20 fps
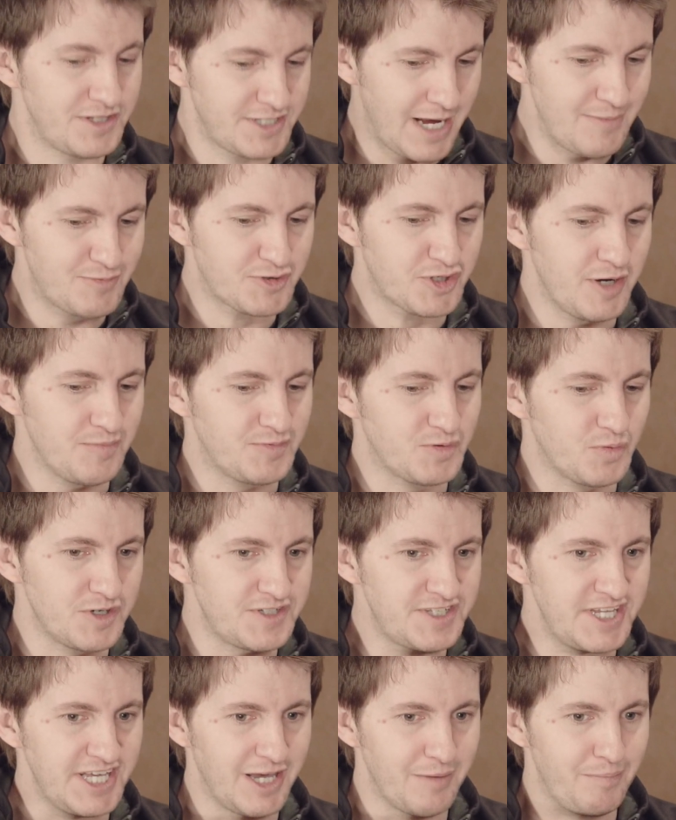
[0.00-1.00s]
TypeScript, we're
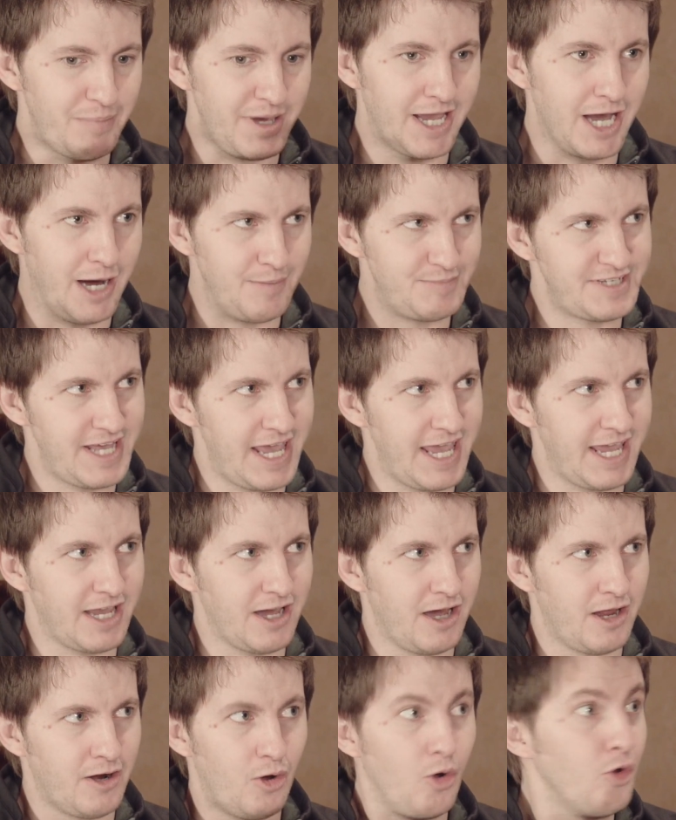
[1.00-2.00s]
seeing a big
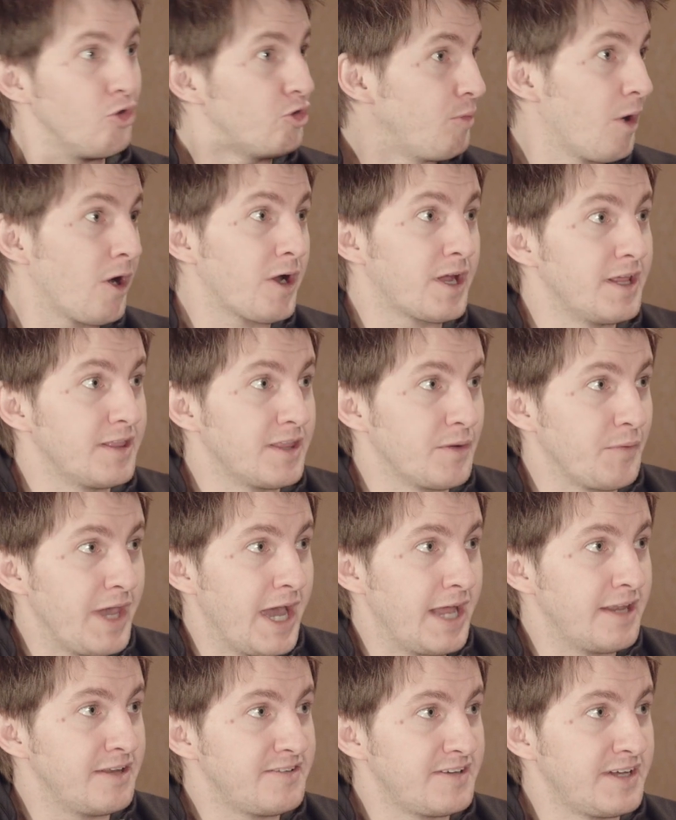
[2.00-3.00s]
uptake on a whole new market that we
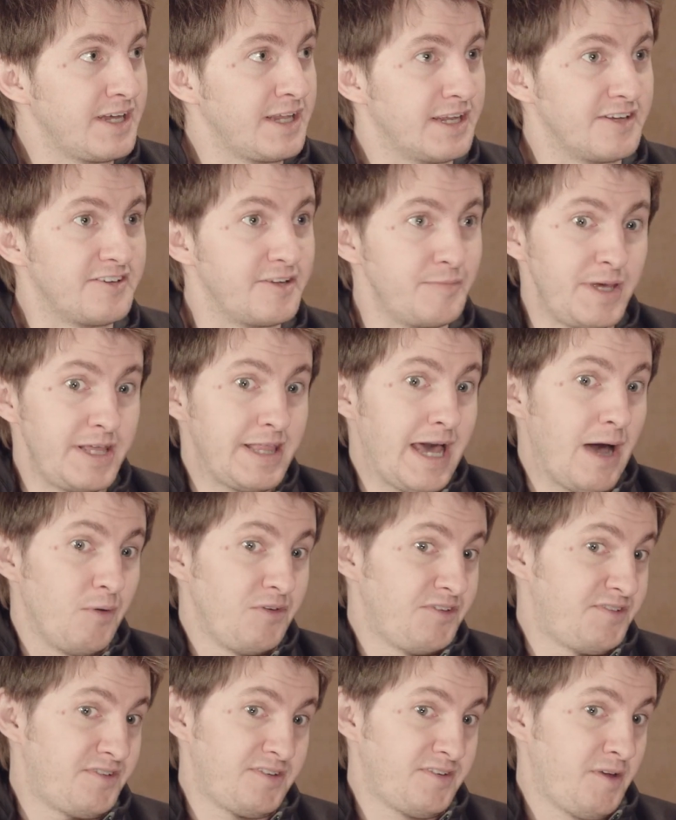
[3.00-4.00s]
hadn't seen. And to me, that
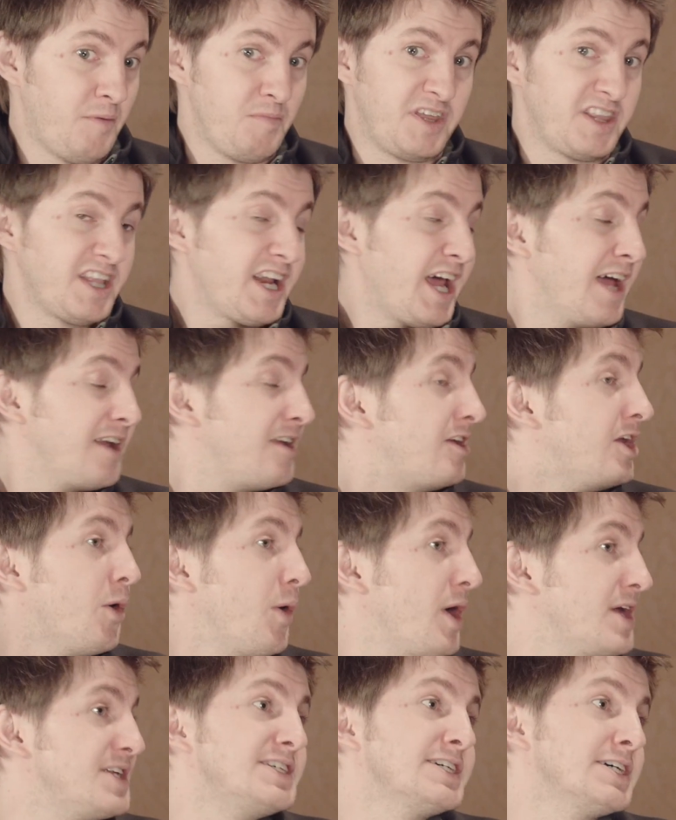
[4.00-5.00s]
was something that I had
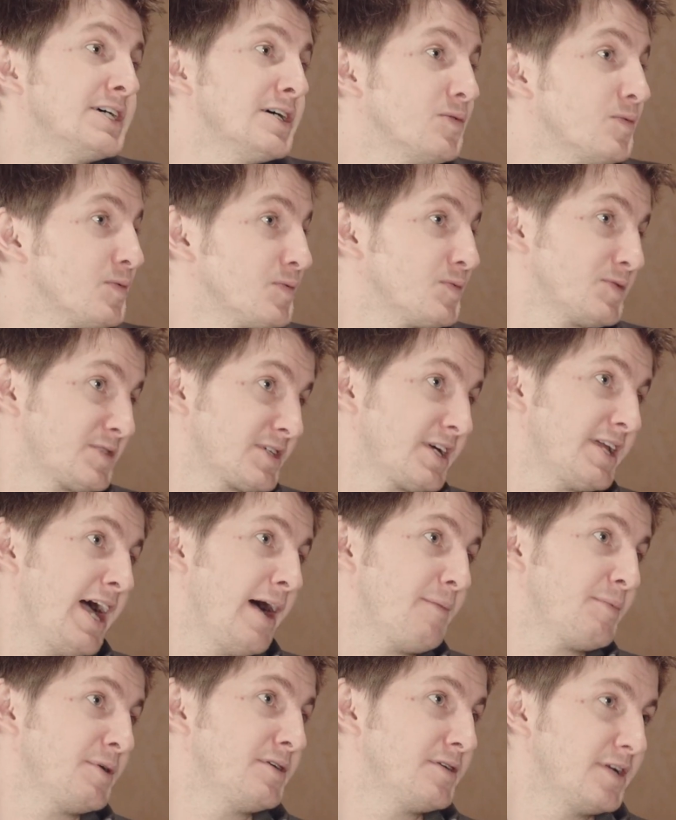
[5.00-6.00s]
no idea was going to
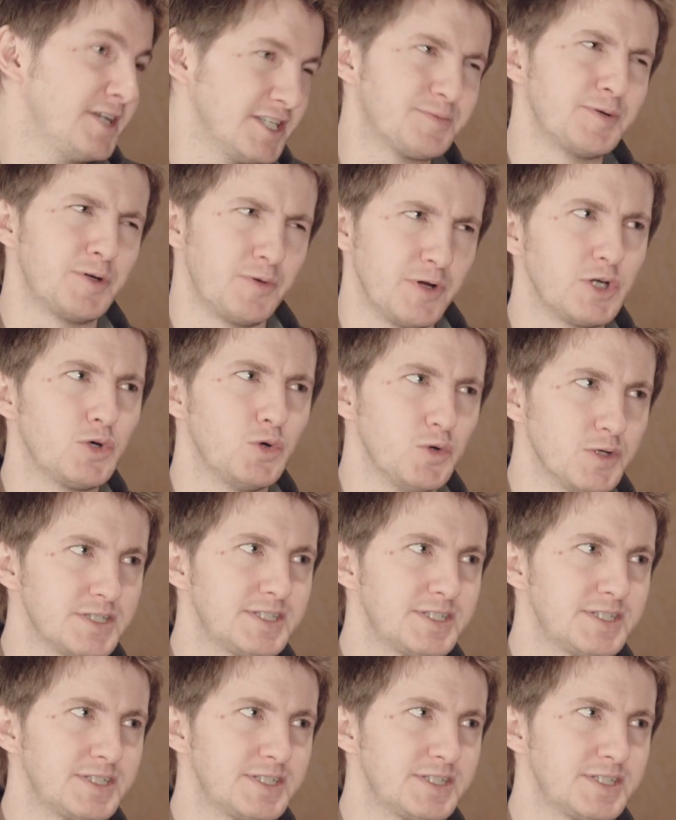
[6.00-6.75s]
happen. And it's been really cool to